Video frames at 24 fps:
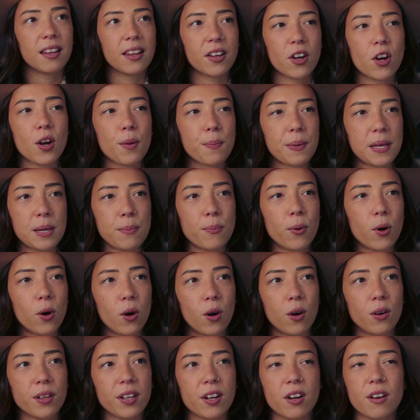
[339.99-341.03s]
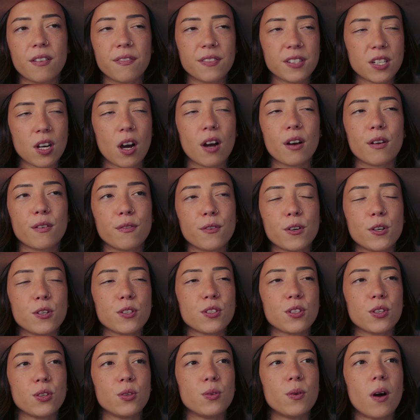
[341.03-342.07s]
There are
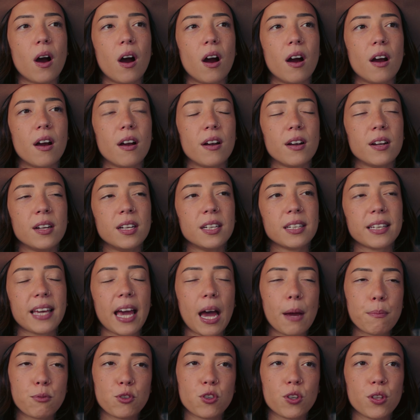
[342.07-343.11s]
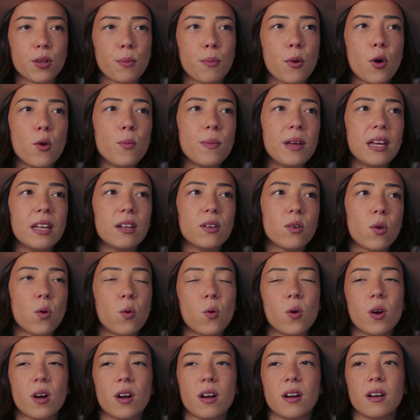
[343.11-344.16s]
photographers who are capture the moment
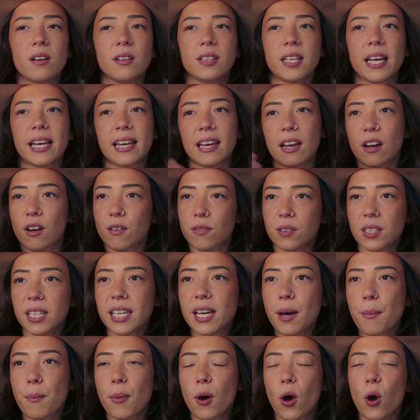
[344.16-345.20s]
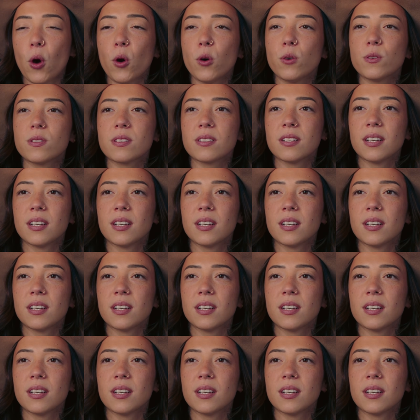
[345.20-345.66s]
or like carefully compose.